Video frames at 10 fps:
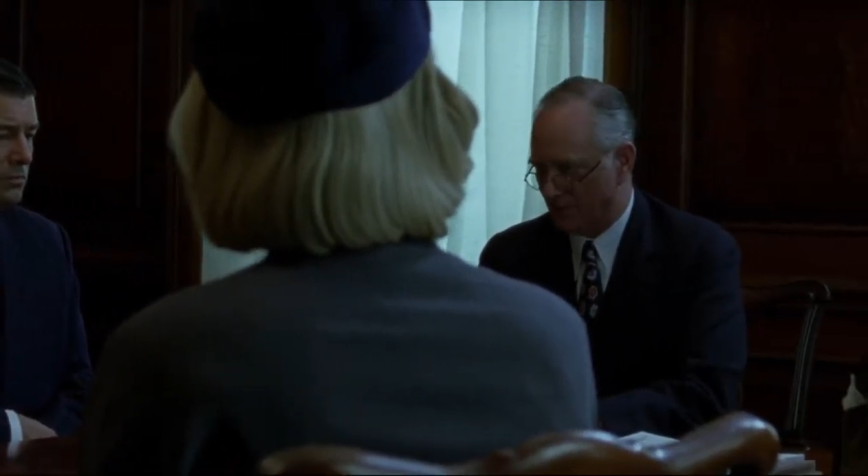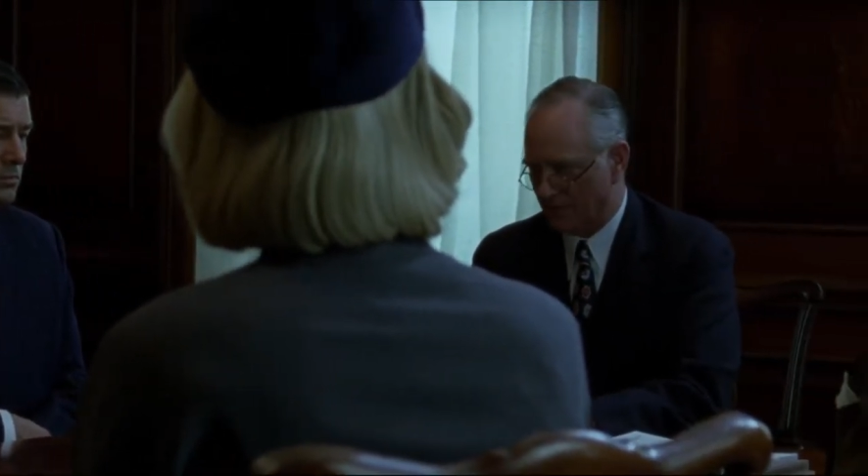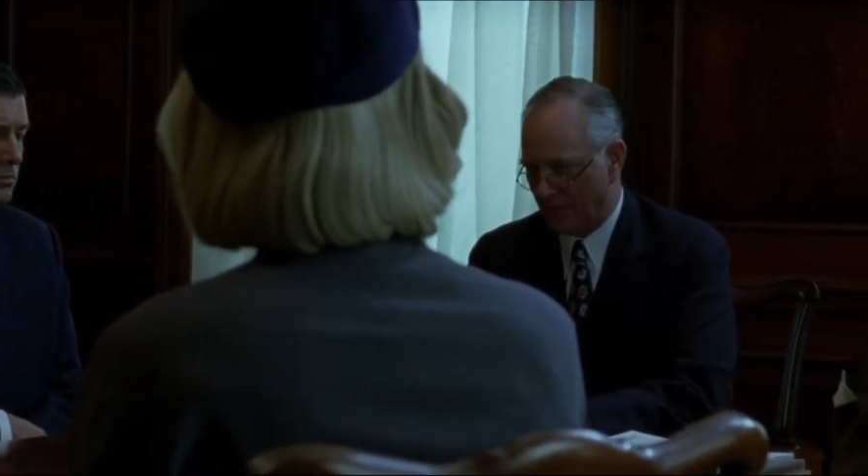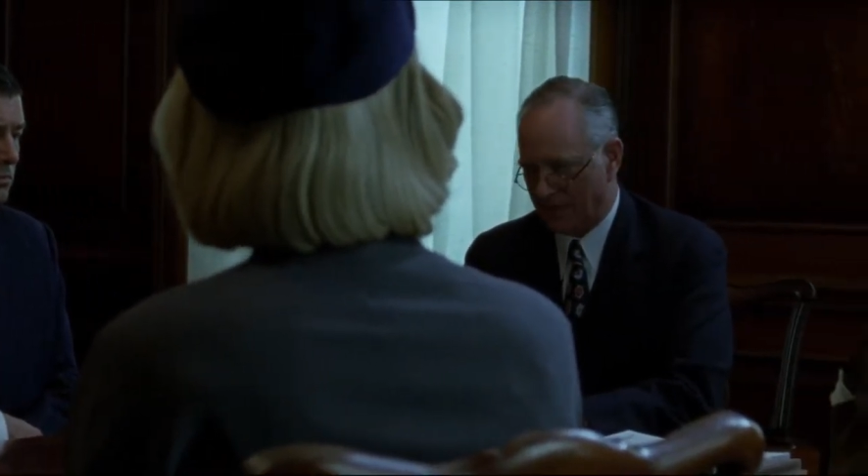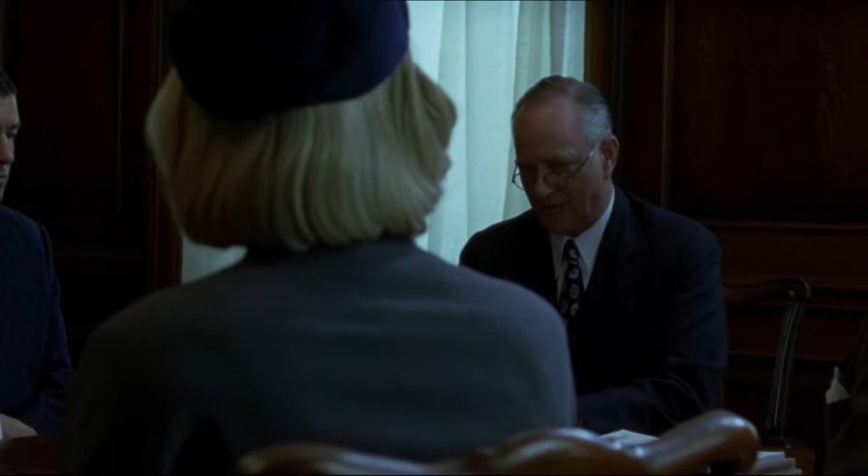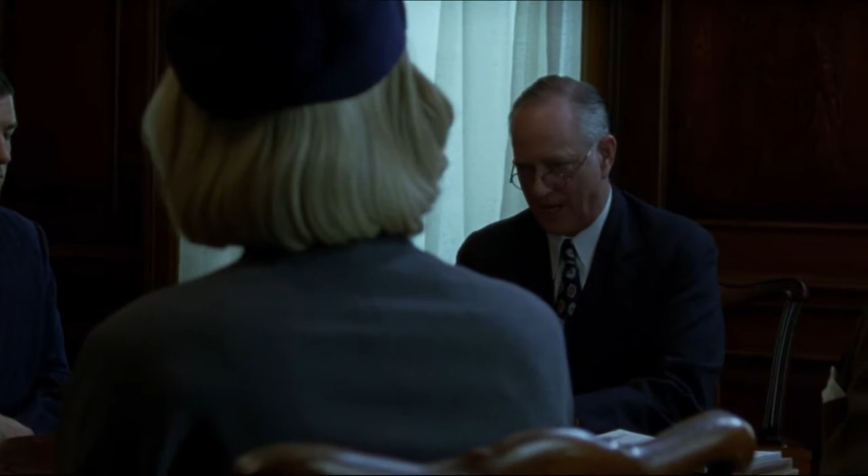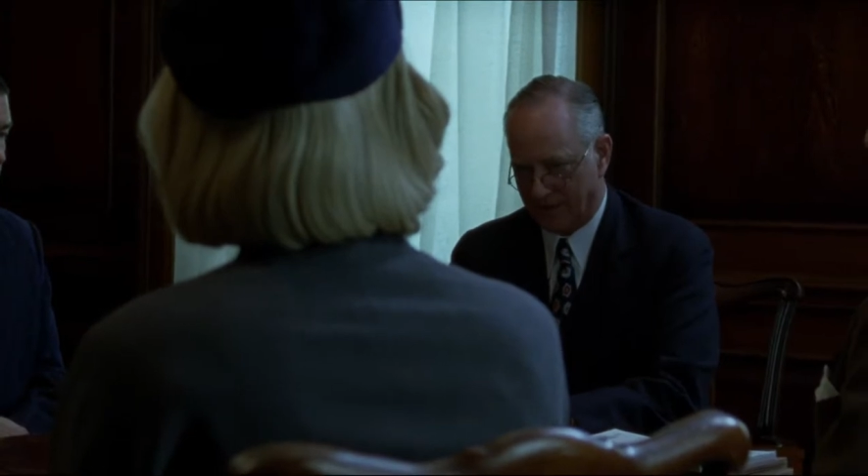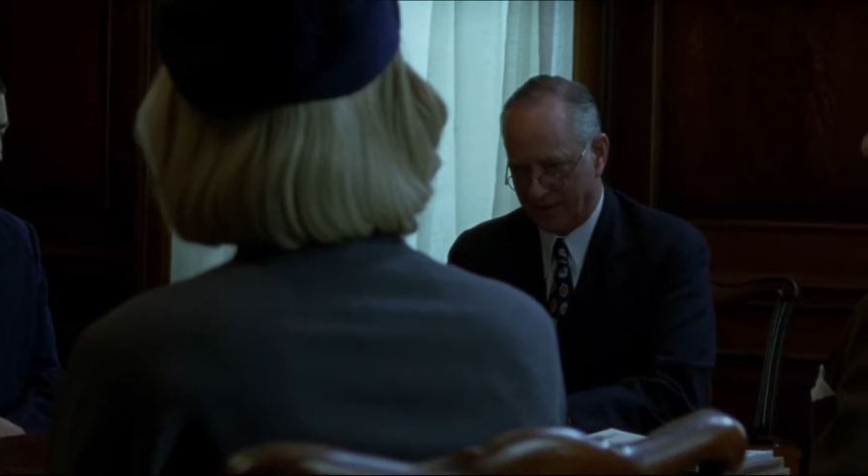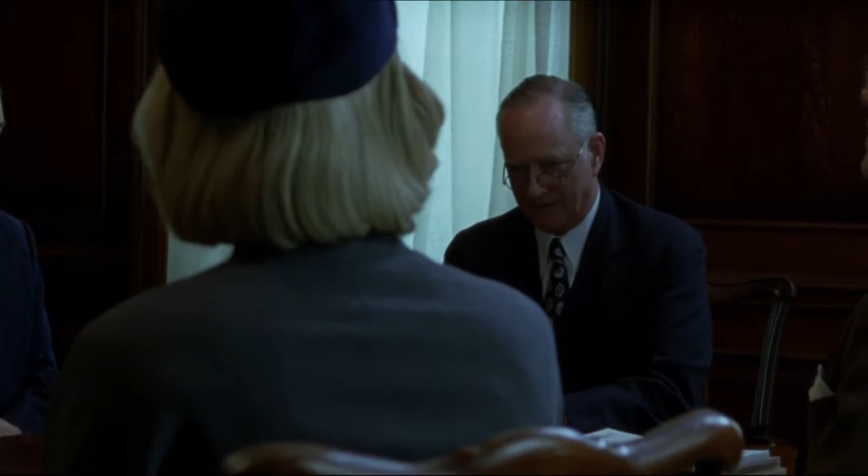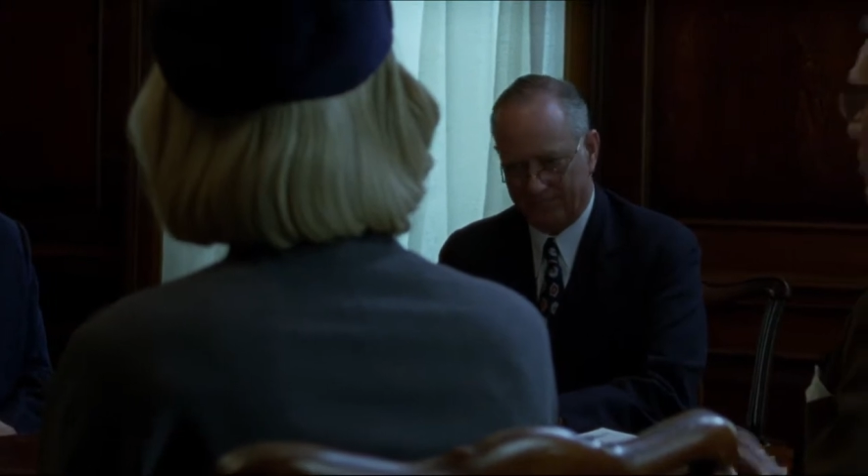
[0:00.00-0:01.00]
to my
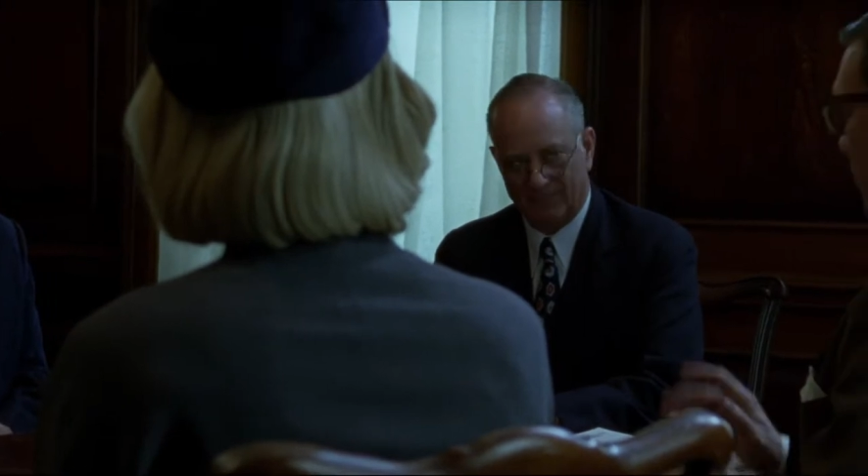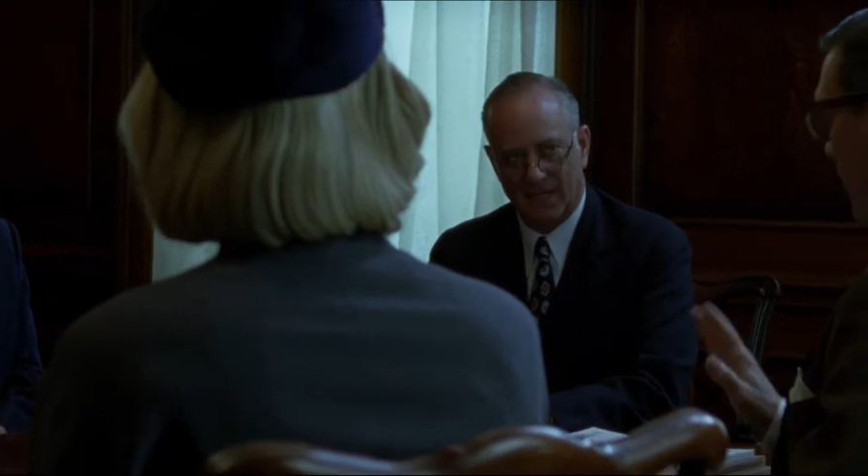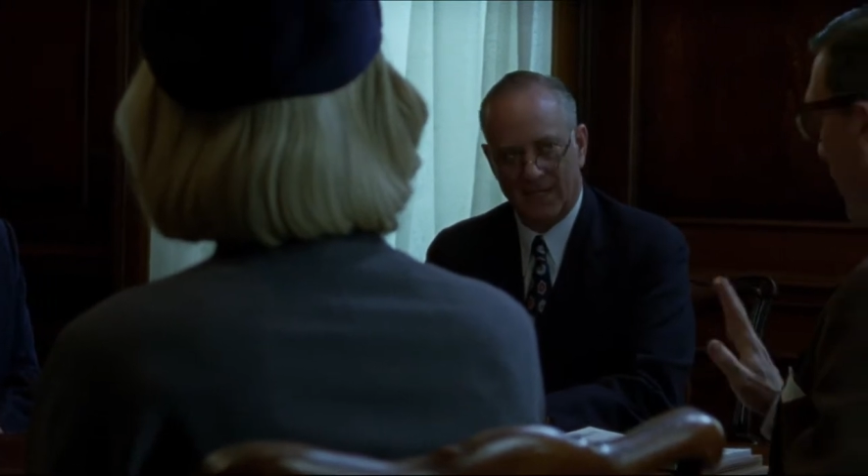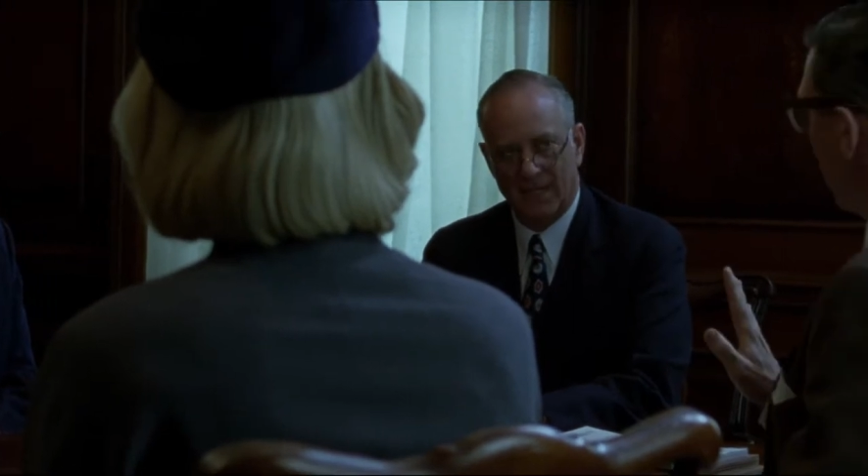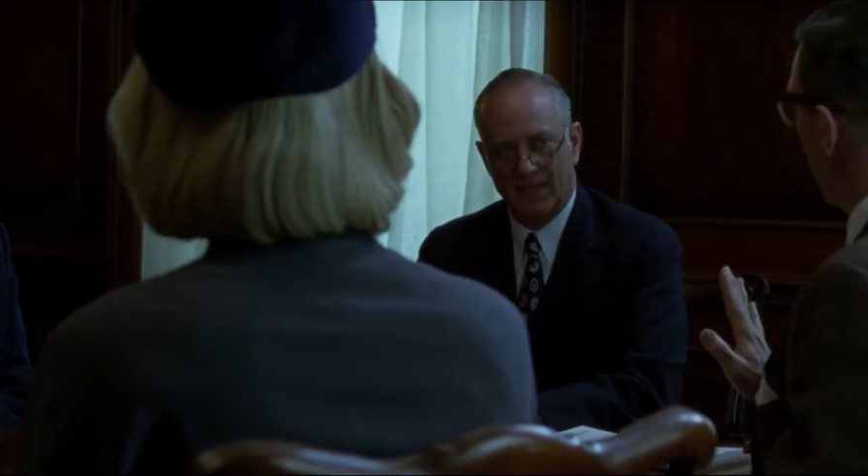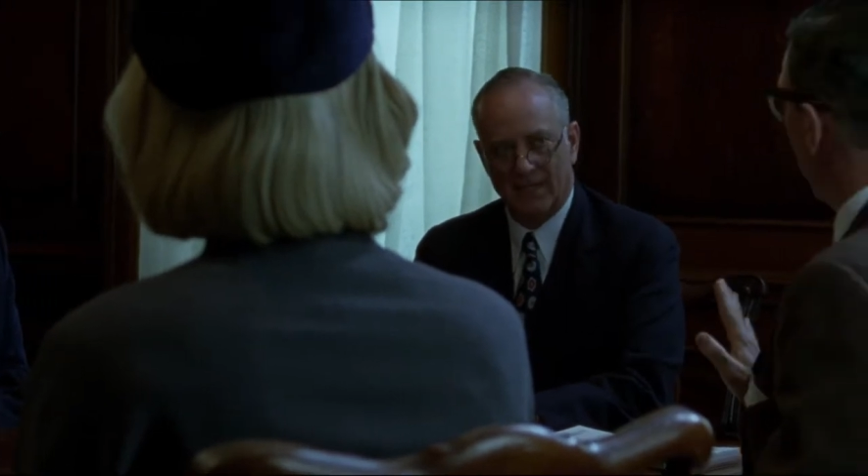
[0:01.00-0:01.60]
client. Not so fast,